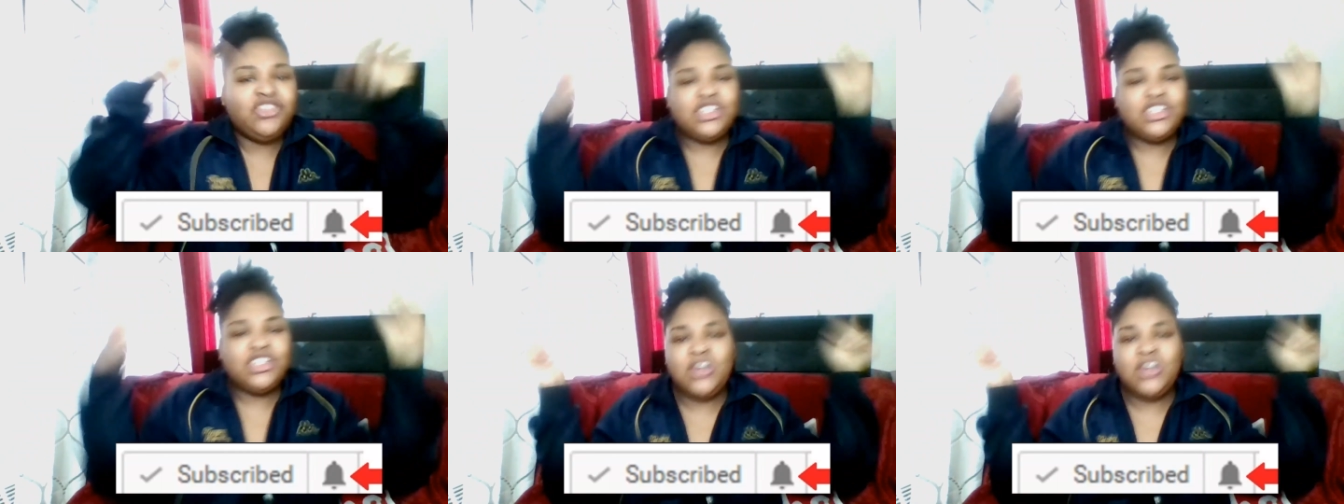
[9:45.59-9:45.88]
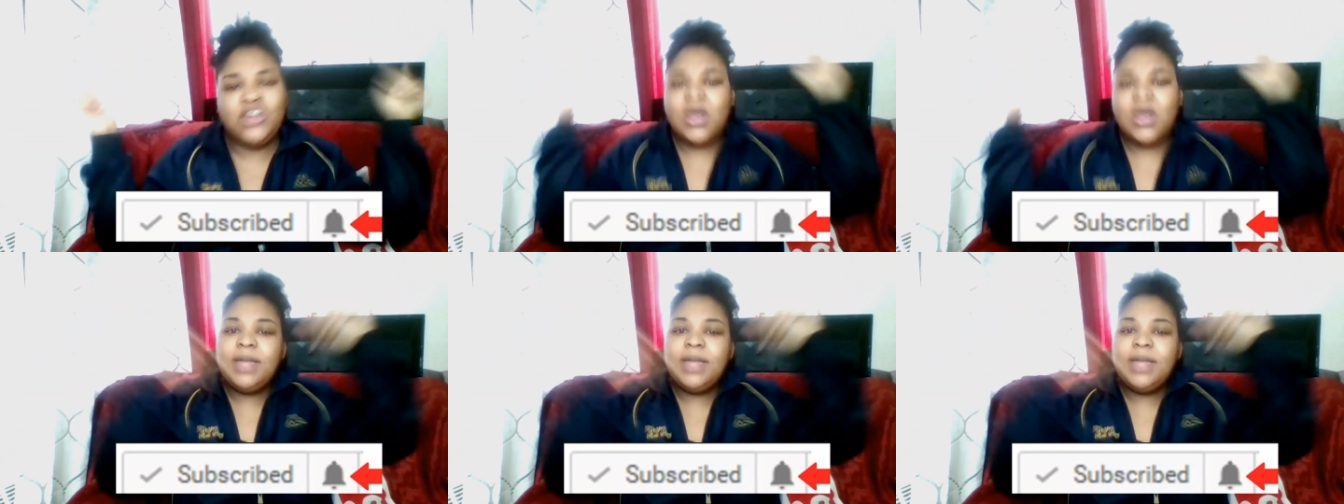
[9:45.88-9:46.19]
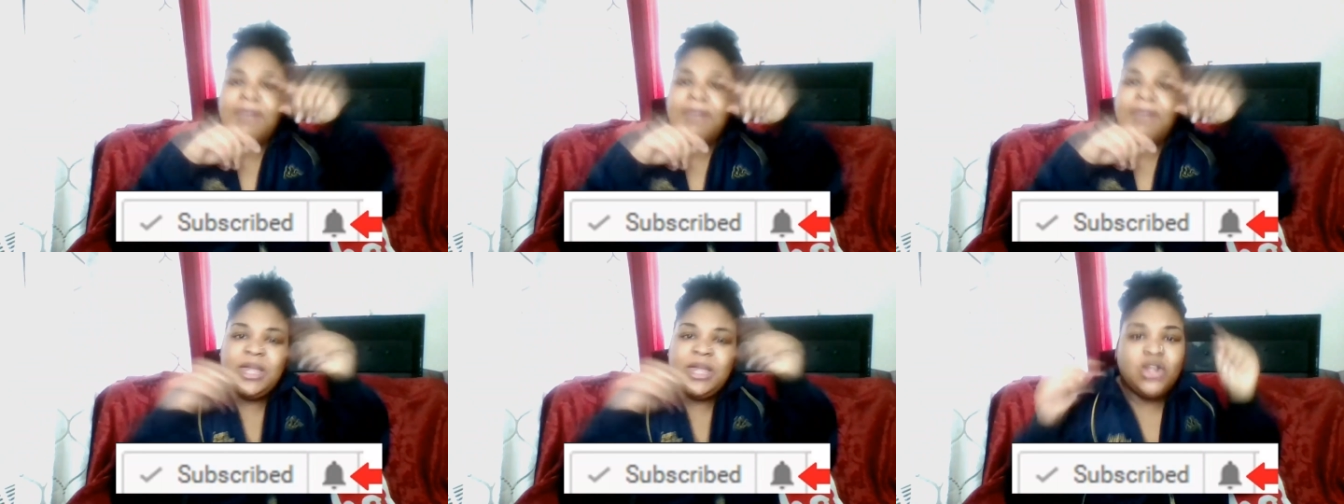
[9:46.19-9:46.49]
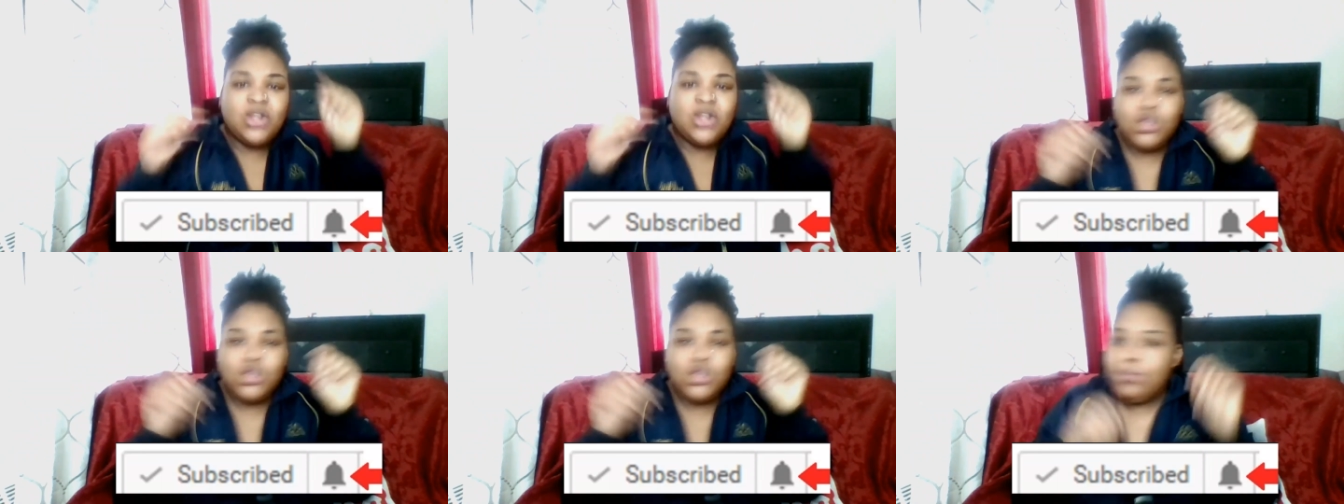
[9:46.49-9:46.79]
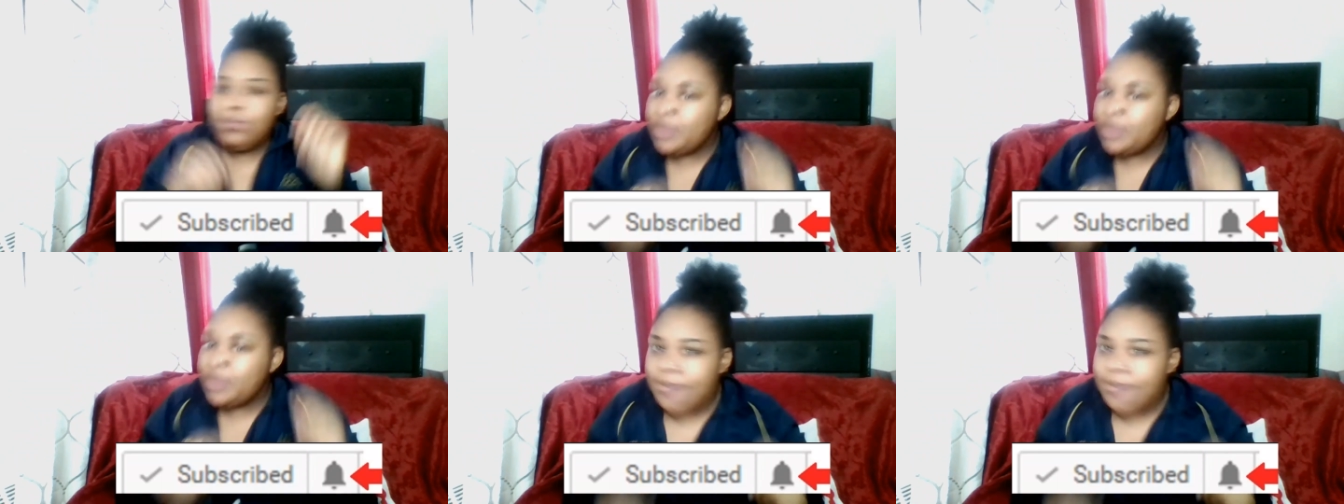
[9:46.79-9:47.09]
to be in the loop
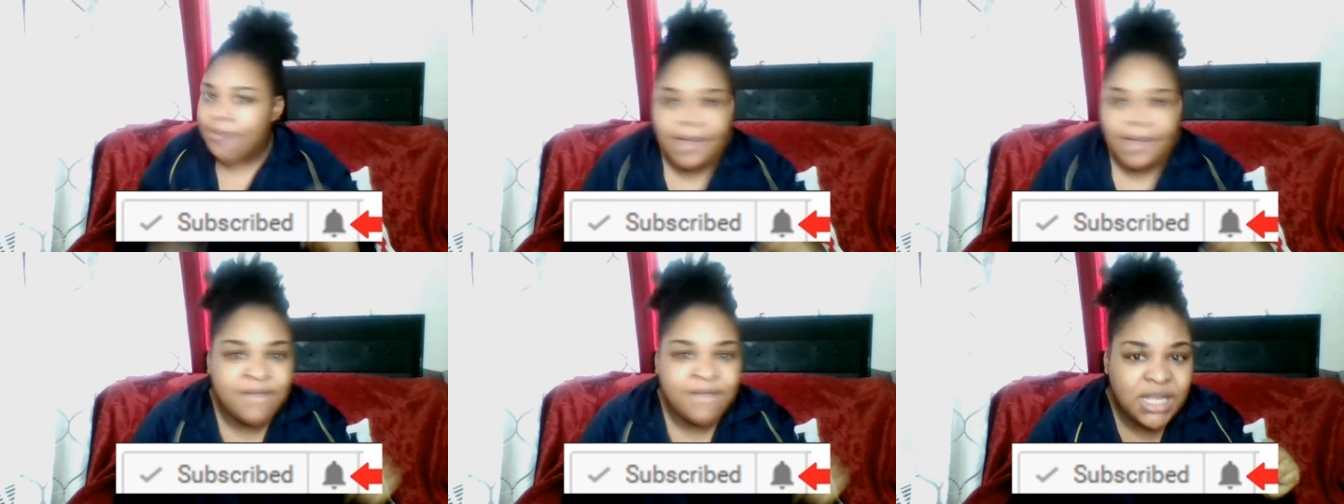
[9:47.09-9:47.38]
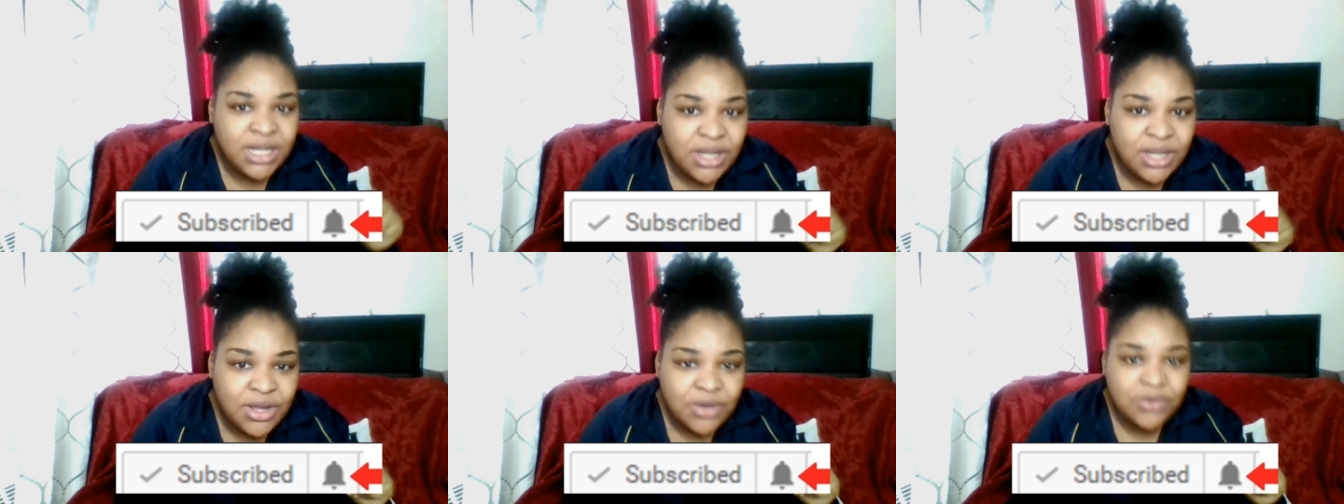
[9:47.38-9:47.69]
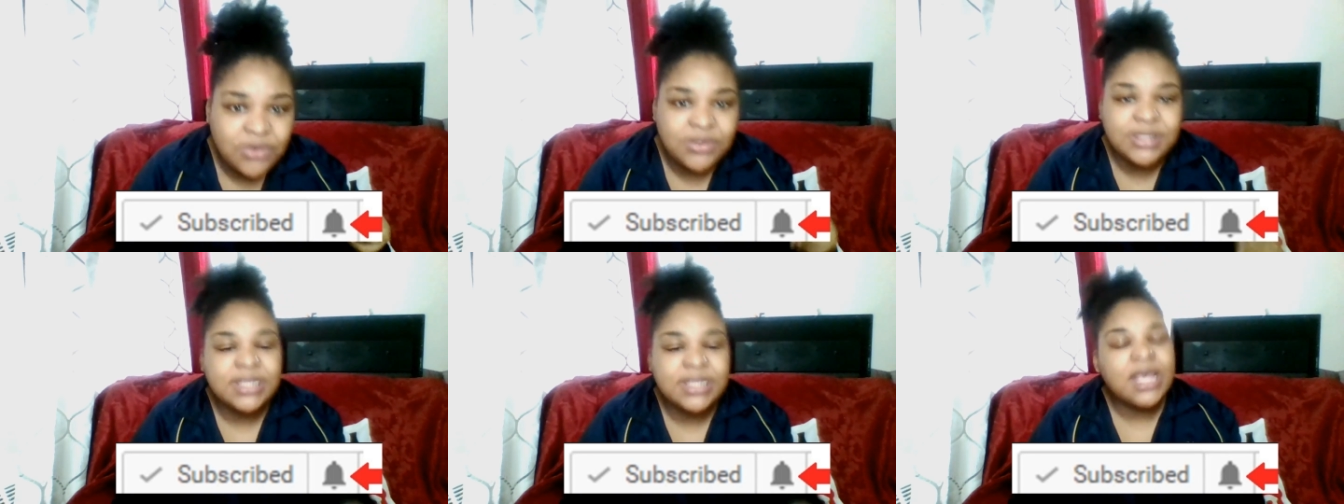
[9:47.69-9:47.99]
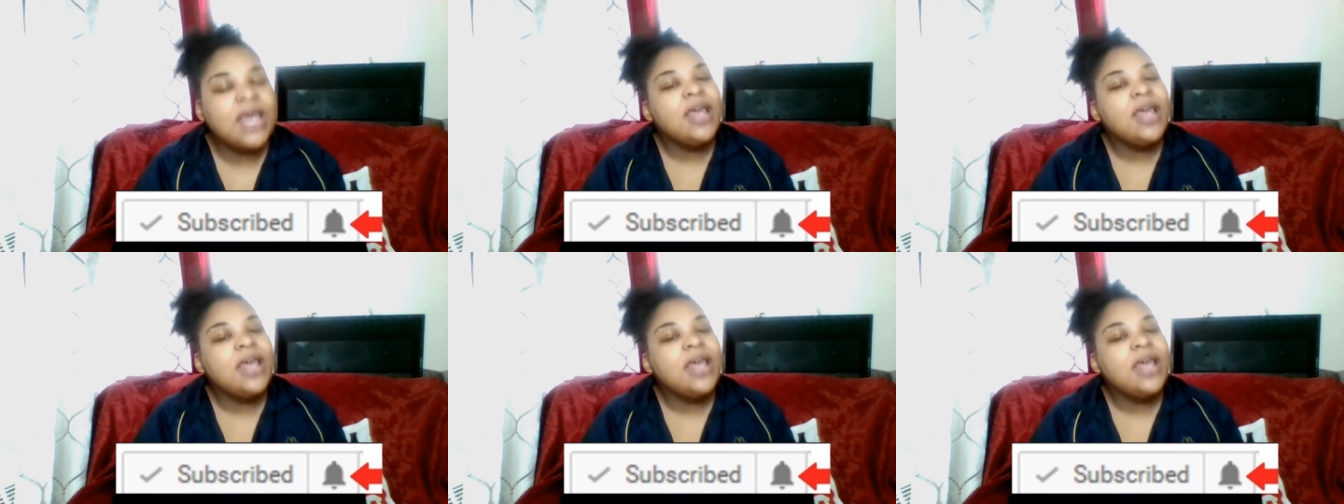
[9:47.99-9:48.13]
with my videos